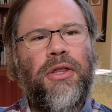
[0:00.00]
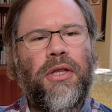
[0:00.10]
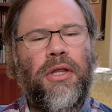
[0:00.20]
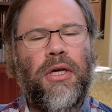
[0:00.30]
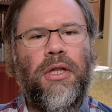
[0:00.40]

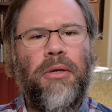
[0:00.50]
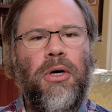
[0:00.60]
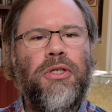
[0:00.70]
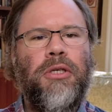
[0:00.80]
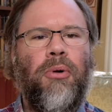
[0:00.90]
that the, the
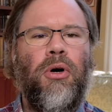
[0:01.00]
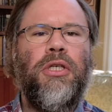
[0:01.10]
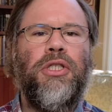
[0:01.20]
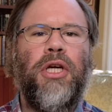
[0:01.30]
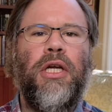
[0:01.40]
most
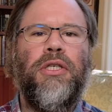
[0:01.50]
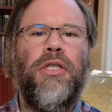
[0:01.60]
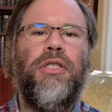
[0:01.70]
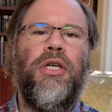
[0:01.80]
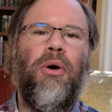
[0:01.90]
important change
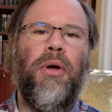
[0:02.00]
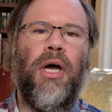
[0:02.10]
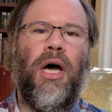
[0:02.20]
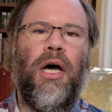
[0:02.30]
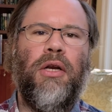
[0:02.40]
that's going
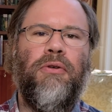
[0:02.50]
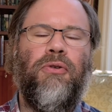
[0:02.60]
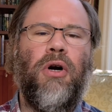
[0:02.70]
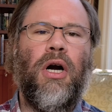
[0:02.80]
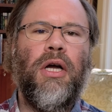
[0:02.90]
on
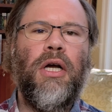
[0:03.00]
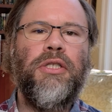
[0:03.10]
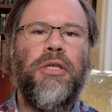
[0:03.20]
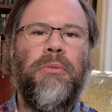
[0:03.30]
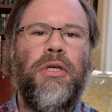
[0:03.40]
for our
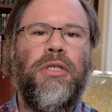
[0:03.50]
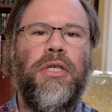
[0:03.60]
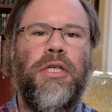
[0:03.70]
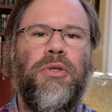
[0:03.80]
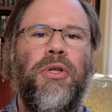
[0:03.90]
customers
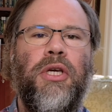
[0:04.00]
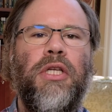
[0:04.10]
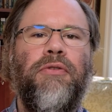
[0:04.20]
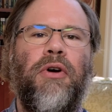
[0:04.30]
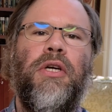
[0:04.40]
is with
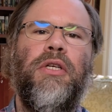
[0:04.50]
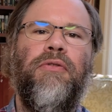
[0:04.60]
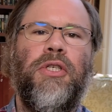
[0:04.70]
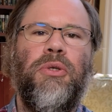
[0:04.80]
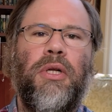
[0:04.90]
each of our
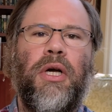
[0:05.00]
individual